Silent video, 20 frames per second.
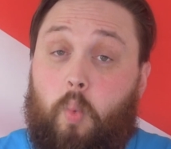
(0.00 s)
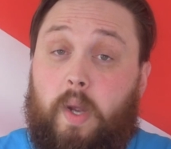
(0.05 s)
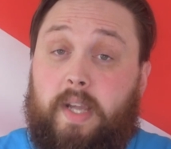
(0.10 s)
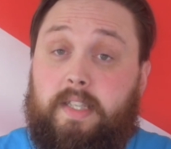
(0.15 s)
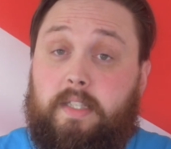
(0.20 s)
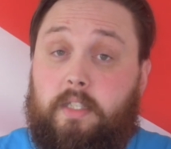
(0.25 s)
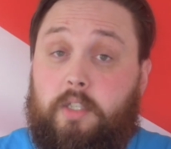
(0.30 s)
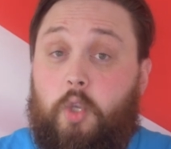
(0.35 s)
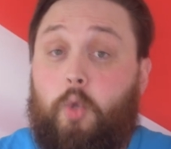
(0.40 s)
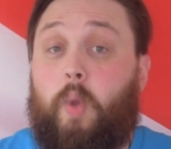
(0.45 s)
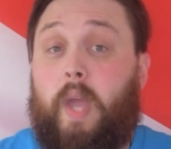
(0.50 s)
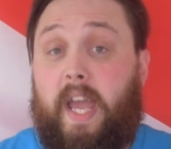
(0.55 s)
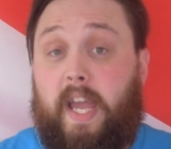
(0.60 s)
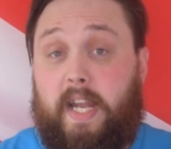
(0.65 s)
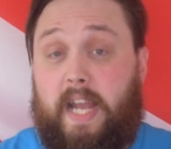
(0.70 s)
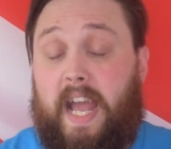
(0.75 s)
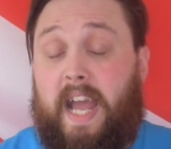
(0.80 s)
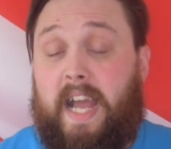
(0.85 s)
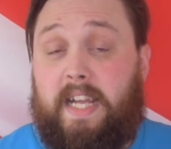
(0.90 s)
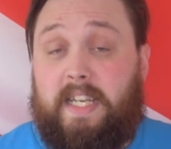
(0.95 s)
weights, you
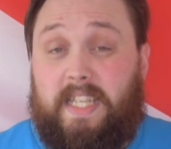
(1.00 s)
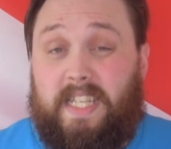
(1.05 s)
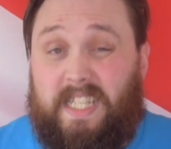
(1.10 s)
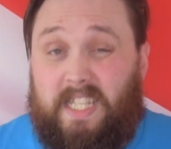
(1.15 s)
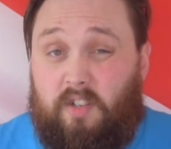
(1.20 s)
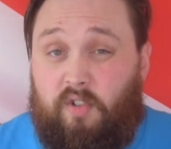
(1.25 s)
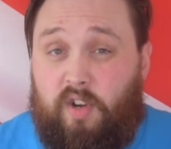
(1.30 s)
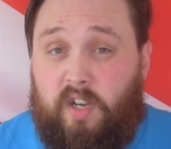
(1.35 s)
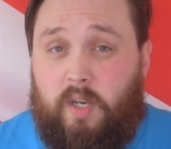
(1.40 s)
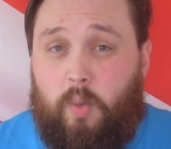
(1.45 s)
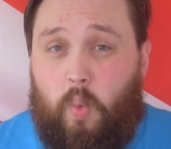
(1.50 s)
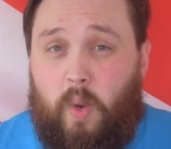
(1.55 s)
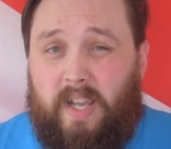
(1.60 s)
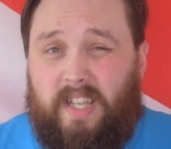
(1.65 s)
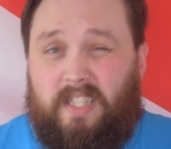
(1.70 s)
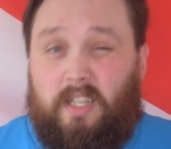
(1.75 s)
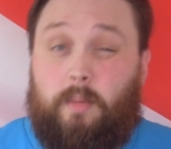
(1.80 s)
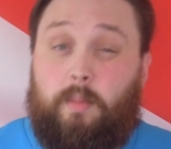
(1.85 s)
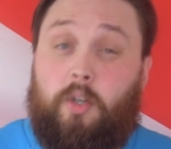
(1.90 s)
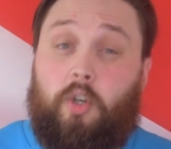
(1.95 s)
can add integrated
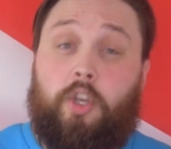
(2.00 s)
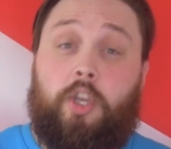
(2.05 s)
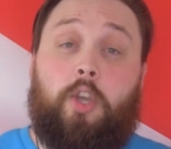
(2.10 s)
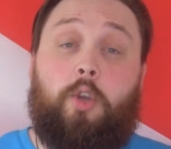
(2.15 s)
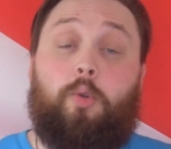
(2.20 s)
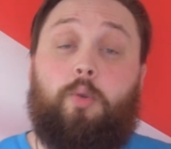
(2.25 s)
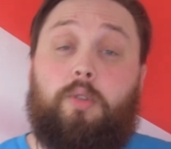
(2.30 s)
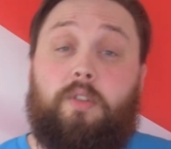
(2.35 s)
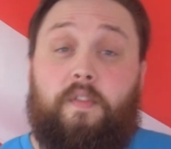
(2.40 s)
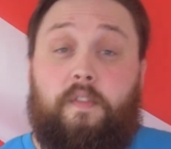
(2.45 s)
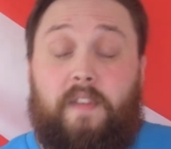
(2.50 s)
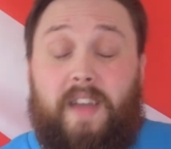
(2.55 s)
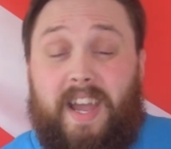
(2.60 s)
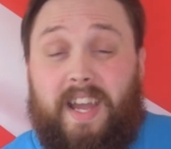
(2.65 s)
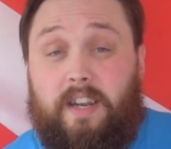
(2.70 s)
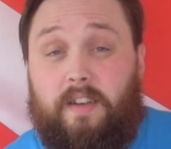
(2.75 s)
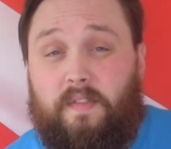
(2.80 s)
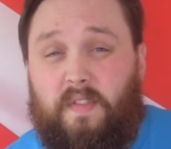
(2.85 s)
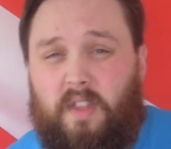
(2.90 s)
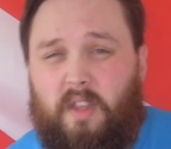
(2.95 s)
weights. I'm not a huge
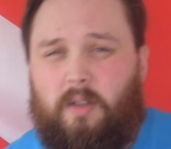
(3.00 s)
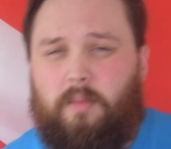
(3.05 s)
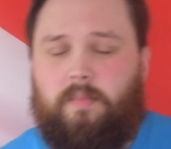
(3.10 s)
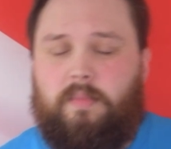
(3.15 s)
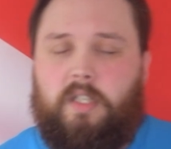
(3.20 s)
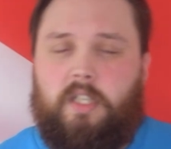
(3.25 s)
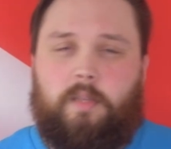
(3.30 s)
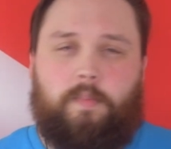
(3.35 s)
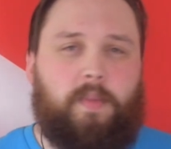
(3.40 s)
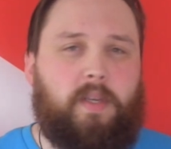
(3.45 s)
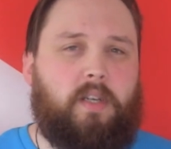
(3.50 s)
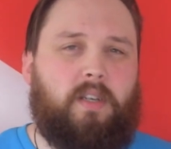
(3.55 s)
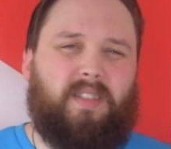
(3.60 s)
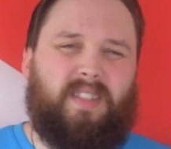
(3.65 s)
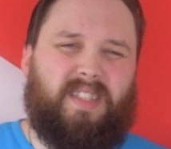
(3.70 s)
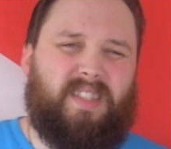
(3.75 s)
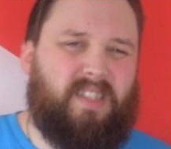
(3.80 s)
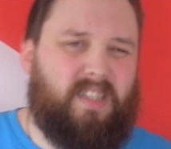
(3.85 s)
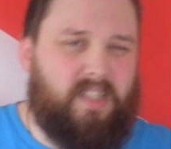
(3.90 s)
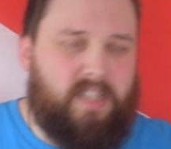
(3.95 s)
fan of them, just because
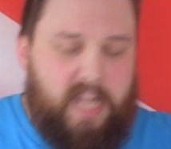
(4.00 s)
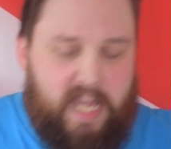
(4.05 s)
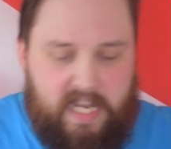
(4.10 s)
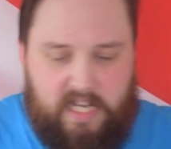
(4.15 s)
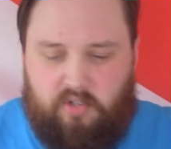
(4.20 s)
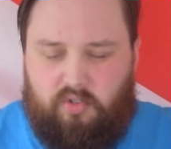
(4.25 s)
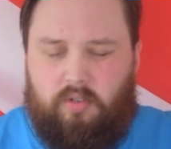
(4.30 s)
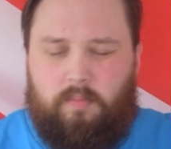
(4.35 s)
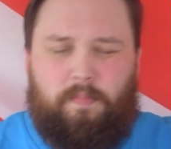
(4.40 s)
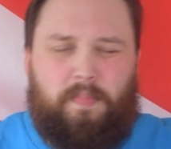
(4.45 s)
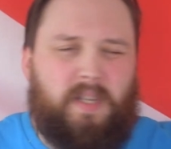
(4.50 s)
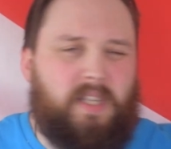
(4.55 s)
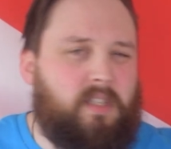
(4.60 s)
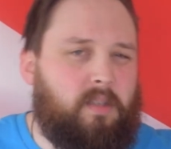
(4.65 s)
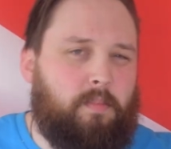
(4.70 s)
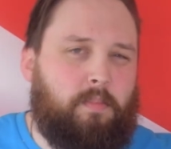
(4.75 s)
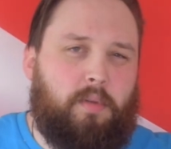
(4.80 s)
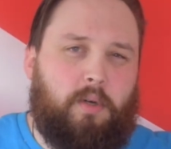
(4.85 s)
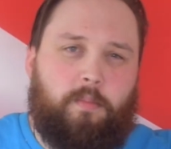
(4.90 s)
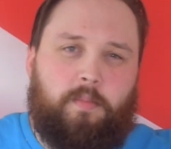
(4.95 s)
it's just extra bits
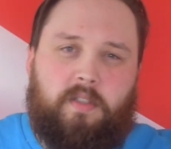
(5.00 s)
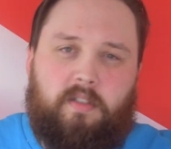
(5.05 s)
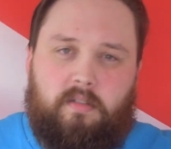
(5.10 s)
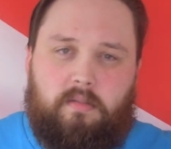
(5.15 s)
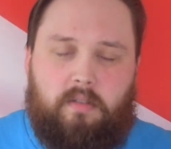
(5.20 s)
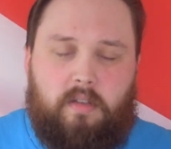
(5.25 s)
and bobs